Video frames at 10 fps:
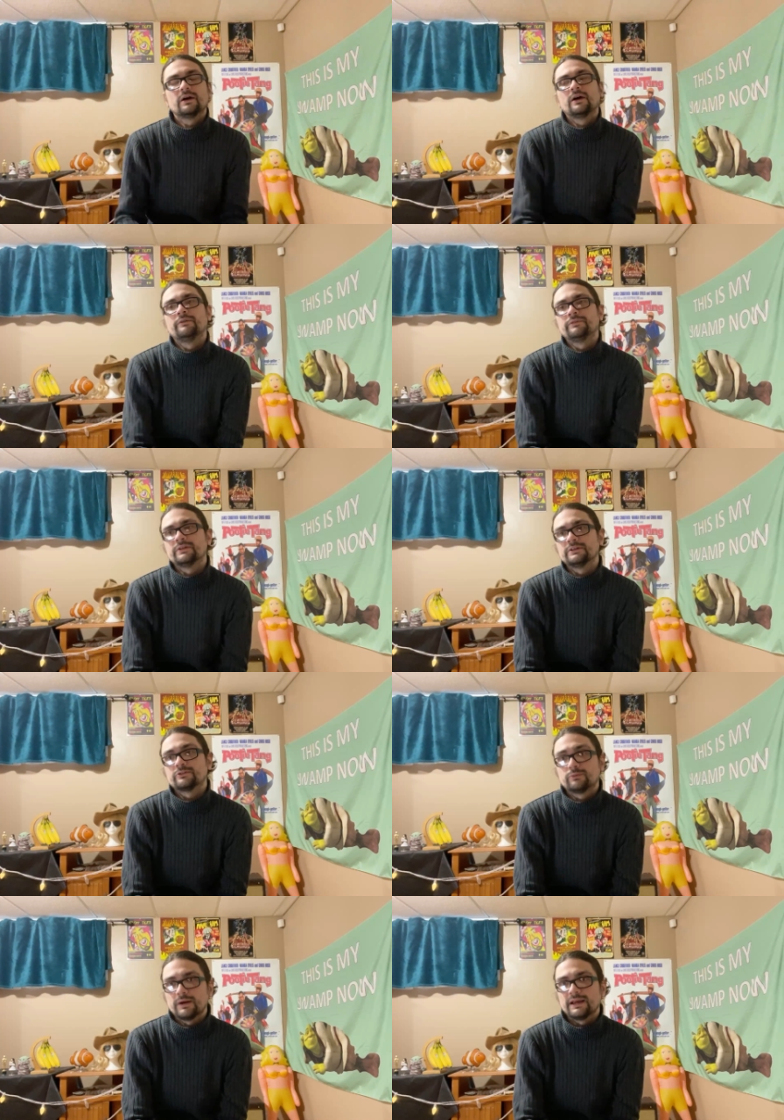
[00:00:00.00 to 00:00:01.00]
of the
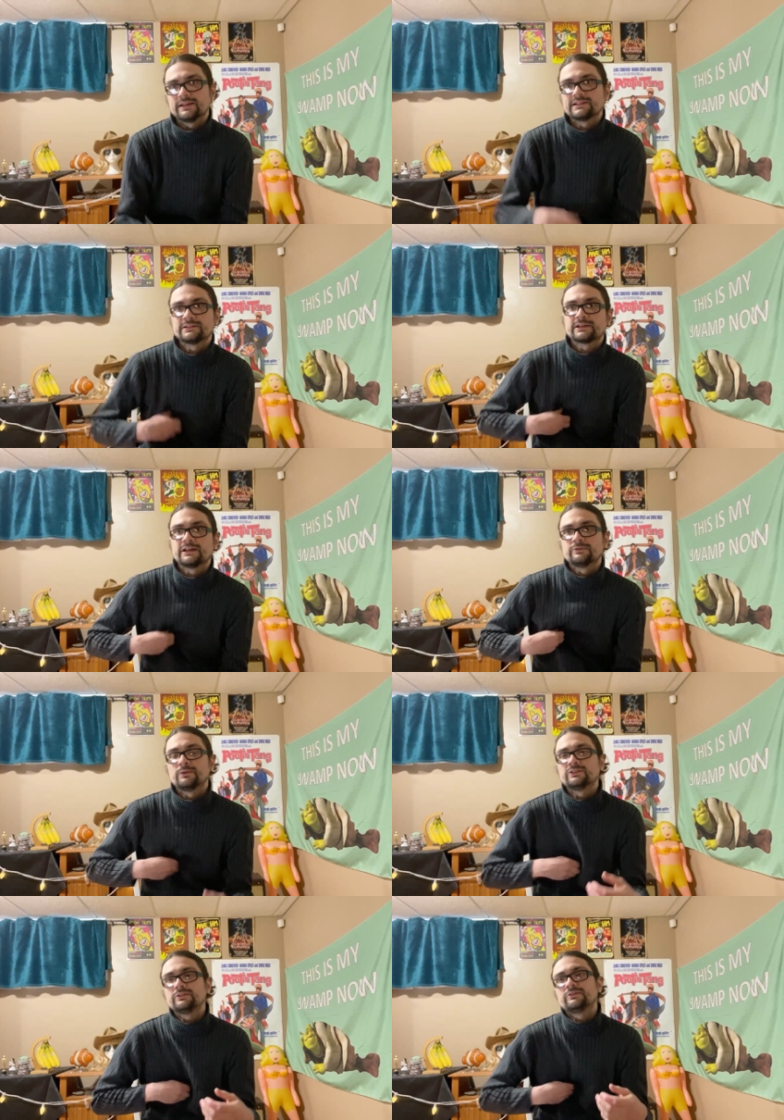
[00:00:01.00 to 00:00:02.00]
twists, because
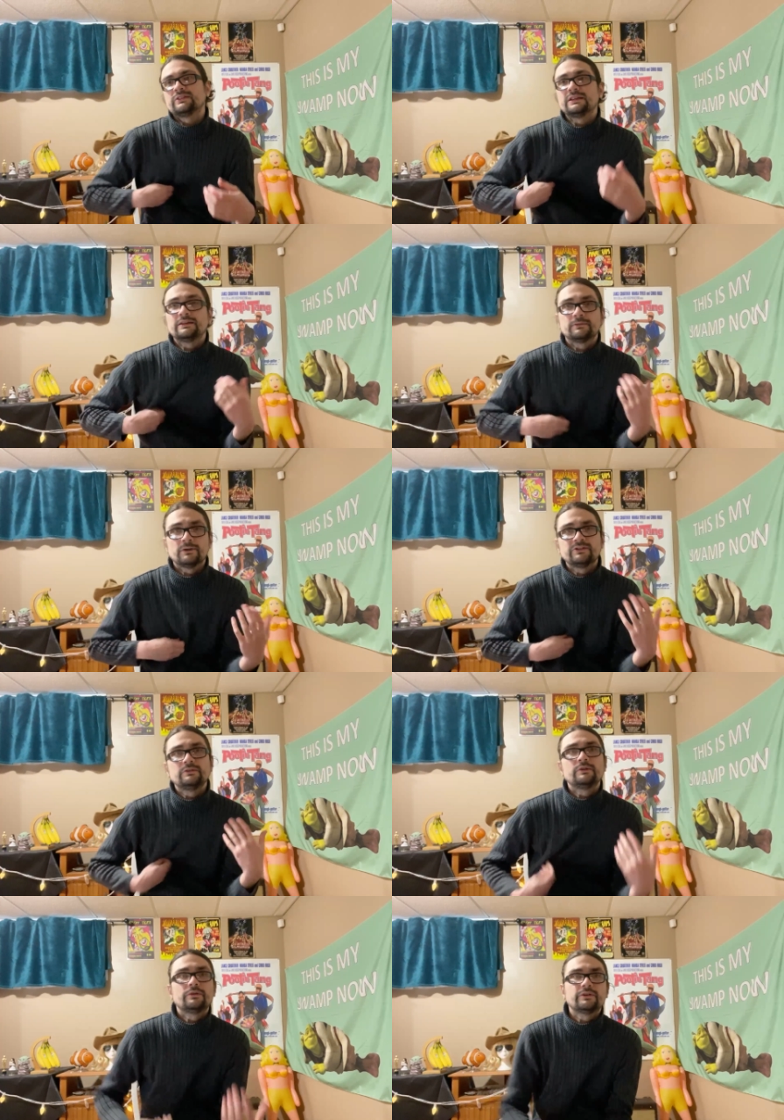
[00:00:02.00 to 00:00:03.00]
once
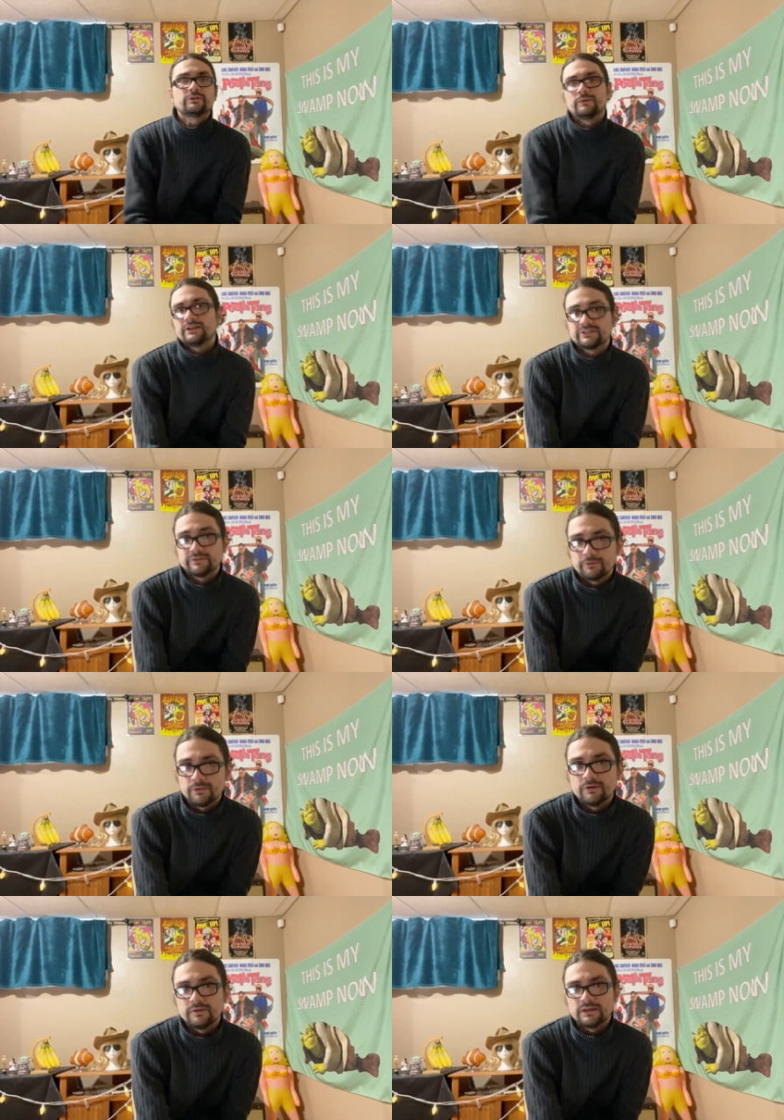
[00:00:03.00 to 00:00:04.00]
you know the twist of a
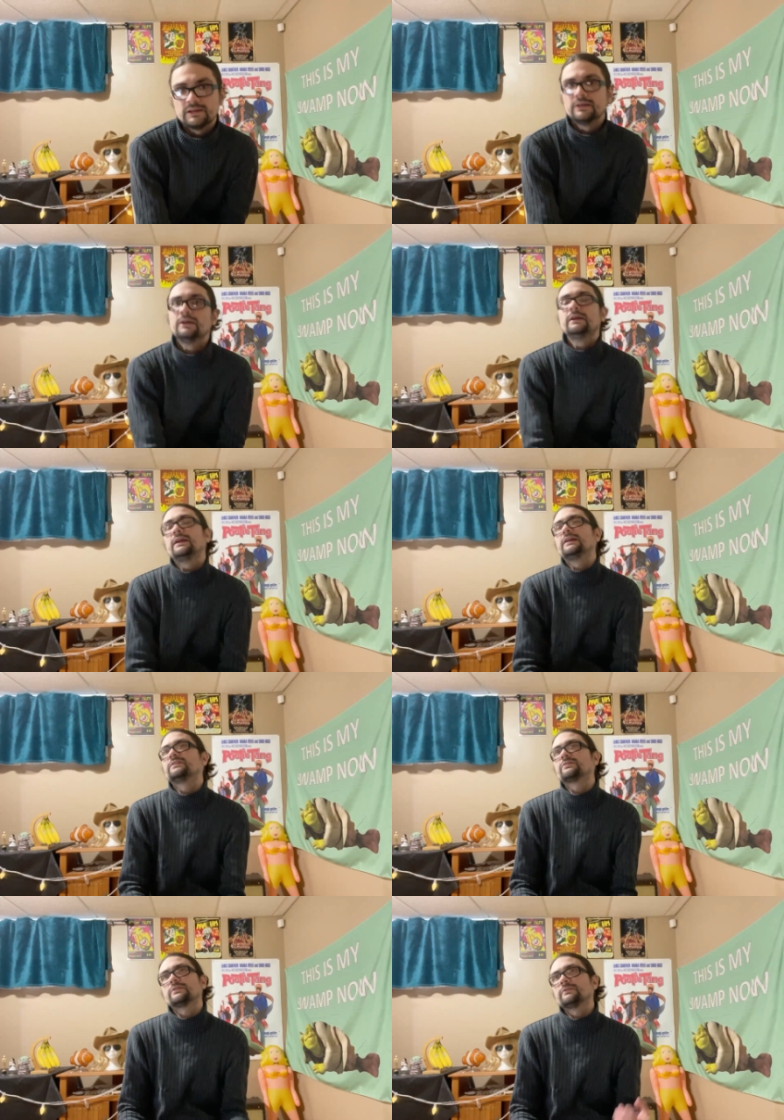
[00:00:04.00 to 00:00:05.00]
movie, it
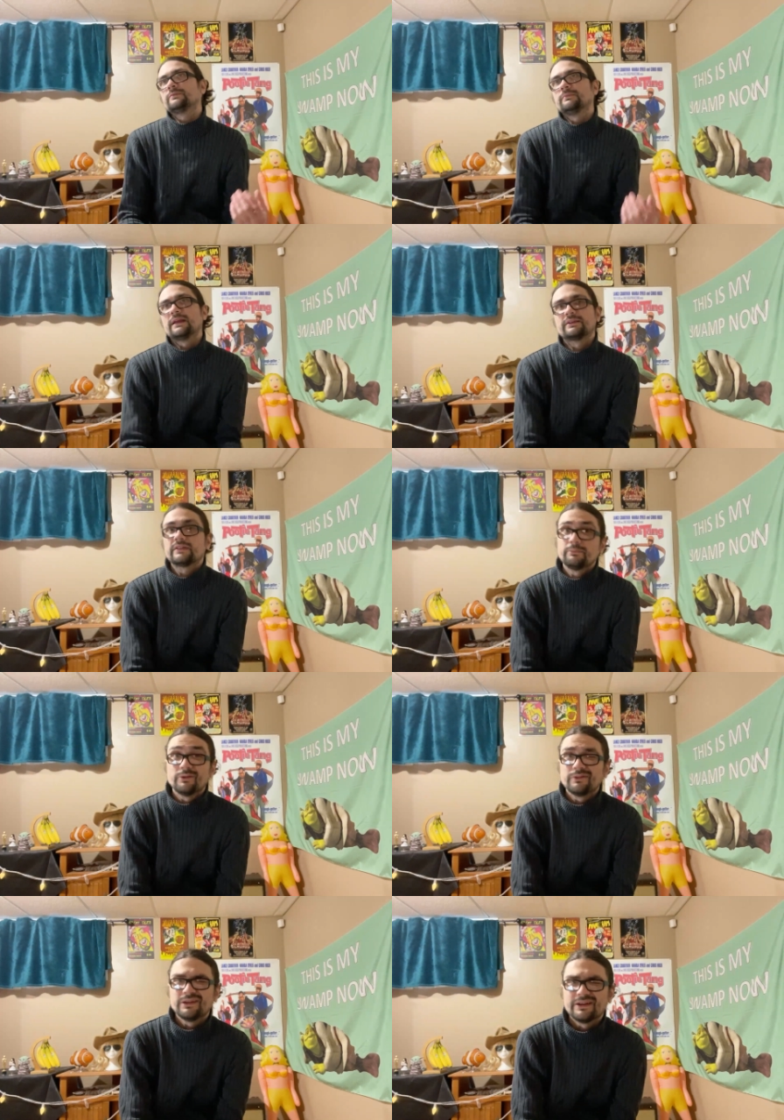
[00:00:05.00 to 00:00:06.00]
sort of makes that
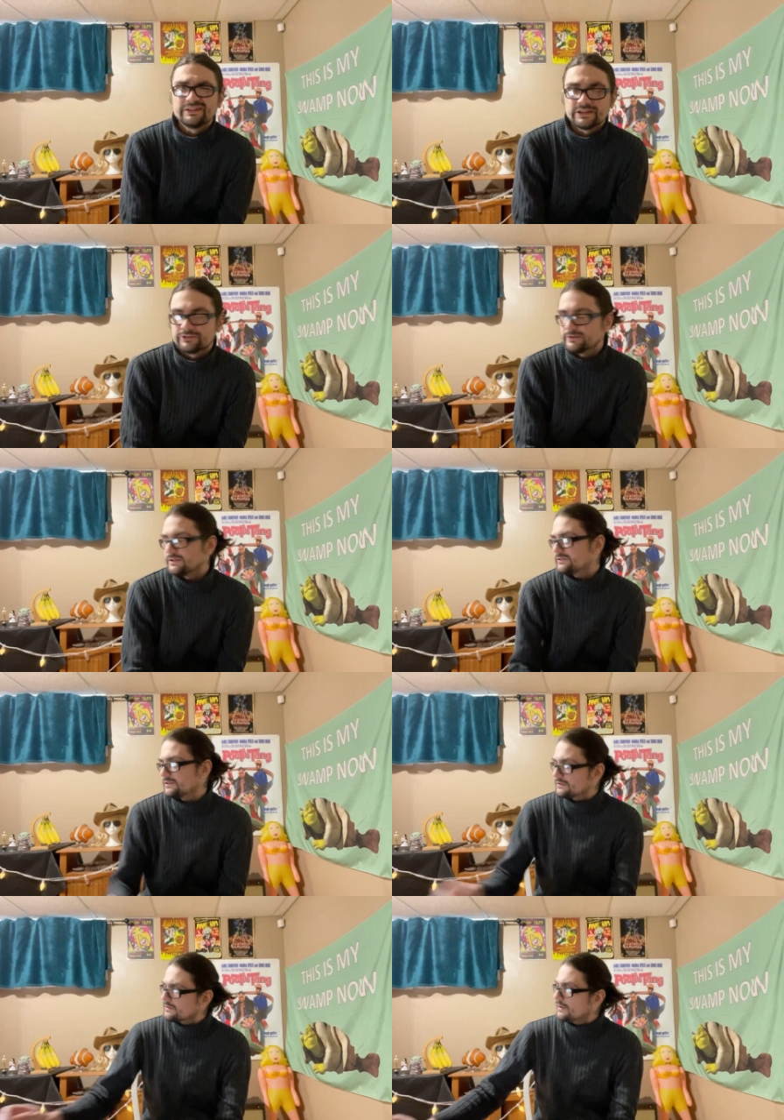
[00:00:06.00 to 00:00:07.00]
movie not as
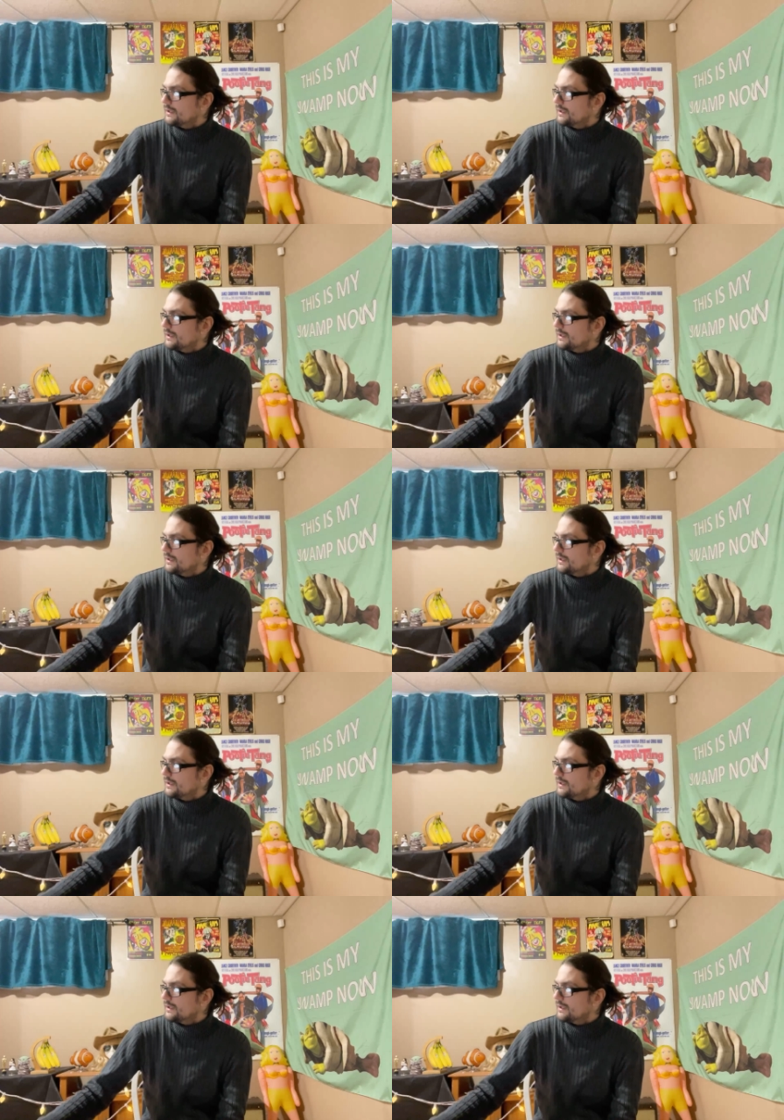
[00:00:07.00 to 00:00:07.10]
interesting.